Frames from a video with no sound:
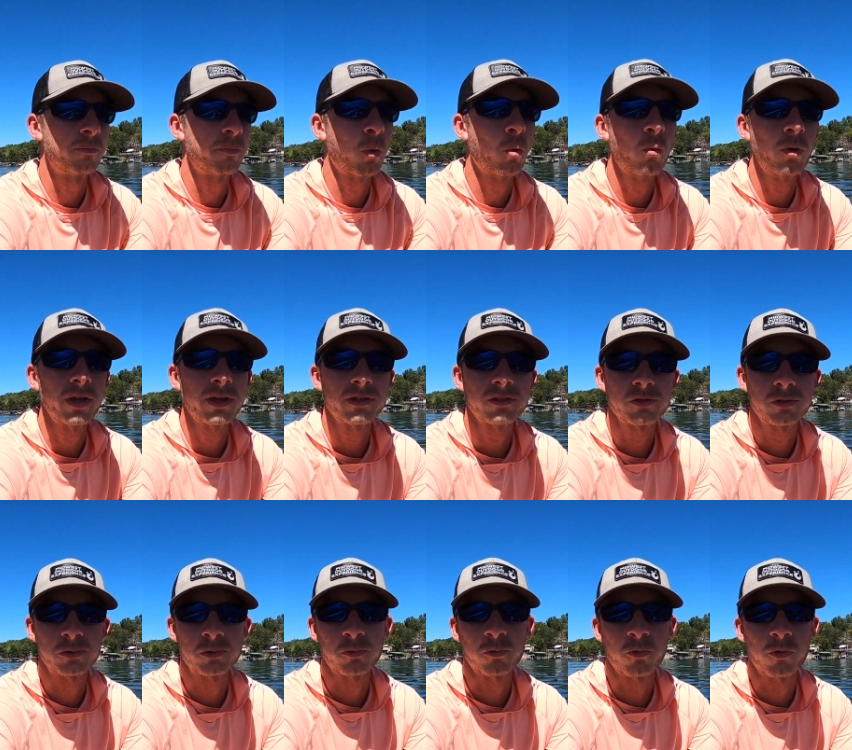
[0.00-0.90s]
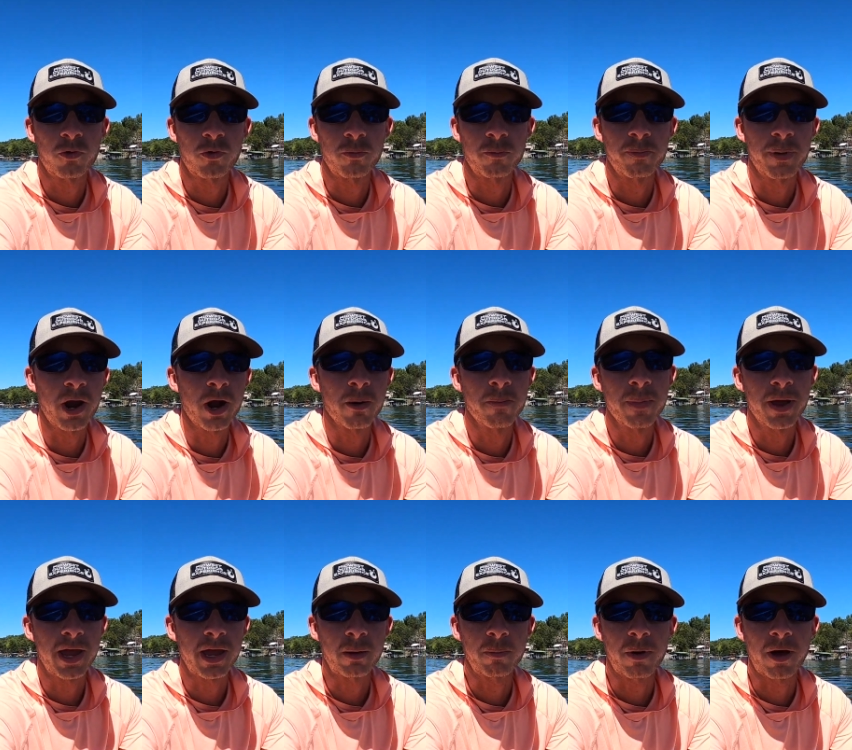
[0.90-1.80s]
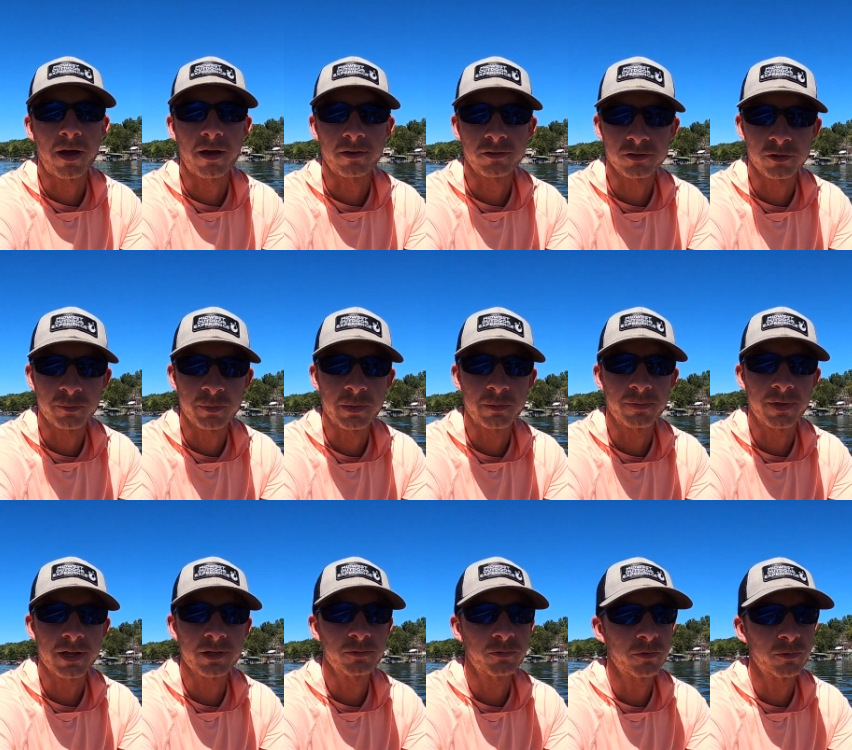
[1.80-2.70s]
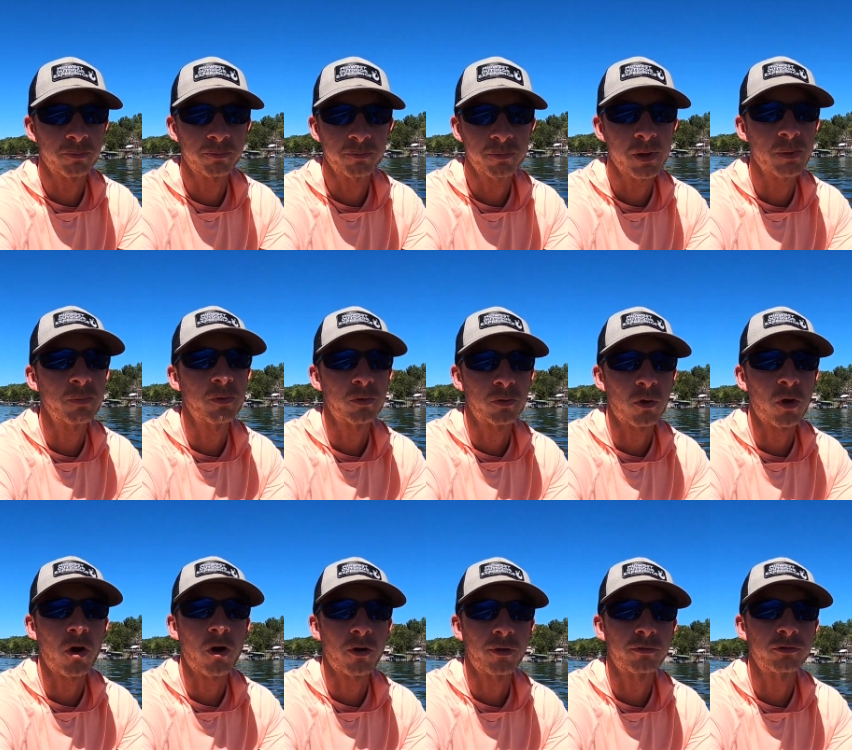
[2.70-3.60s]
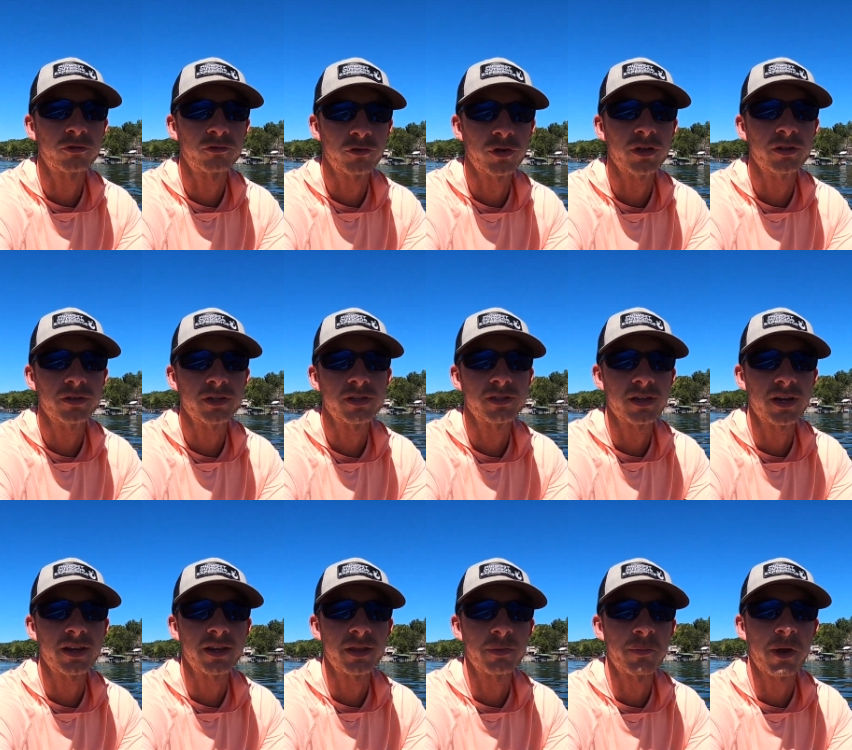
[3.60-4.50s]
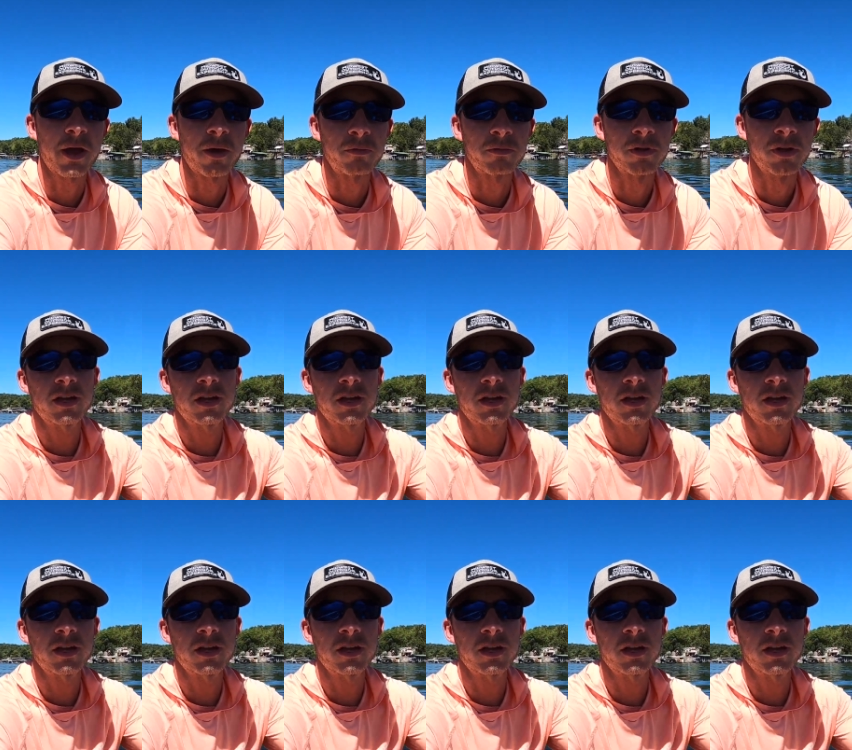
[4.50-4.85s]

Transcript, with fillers: points or bare bank piles. So people, that's where people are strictly setting them out.